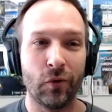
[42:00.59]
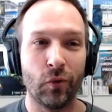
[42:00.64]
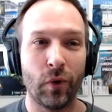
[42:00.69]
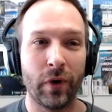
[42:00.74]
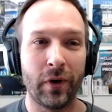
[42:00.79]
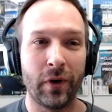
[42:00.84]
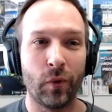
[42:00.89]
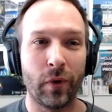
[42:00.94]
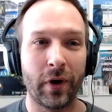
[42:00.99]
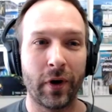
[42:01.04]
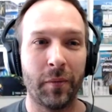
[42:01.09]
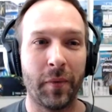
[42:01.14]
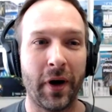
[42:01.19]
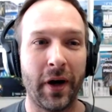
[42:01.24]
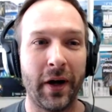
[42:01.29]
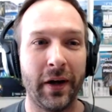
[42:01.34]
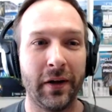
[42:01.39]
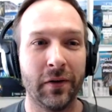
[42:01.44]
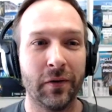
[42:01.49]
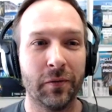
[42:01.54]
What what are
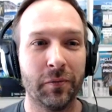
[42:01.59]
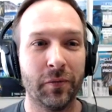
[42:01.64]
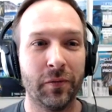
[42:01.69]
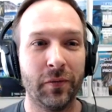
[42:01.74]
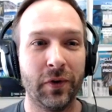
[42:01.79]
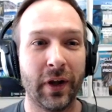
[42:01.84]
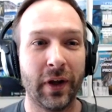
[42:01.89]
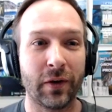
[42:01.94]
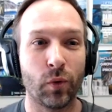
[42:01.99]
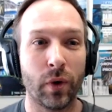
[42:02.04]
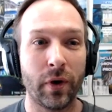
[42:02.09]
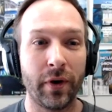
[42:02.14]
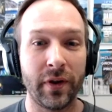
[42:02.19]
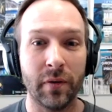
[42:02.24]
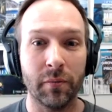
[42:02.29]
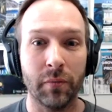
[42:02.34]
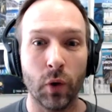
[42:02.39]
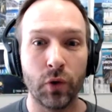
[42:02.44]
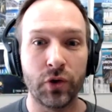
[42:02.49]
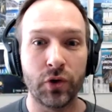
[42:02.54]
my like? What are the
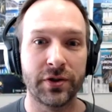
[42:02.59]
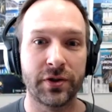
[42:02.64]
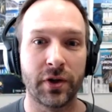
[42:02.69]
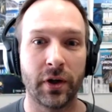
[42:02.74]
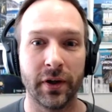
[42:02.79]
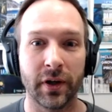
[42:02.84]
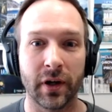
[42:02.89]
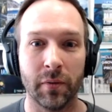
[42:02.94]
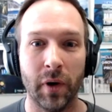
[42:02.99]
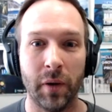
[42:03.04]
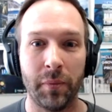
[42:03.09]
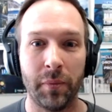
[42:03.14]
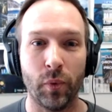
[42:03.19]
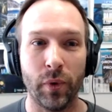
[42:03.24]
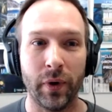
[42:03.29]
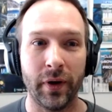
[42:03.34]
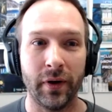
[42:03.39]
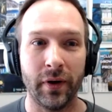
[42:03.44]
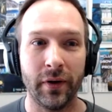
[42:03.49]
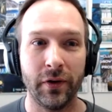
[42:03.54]
emotions starting to come up
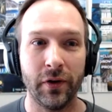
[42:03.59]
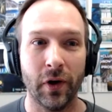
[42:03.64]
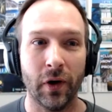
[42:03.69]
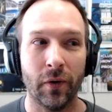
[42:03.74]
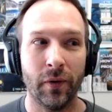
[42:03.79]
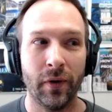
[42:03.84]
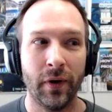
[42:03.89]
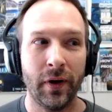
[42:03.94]
when you know?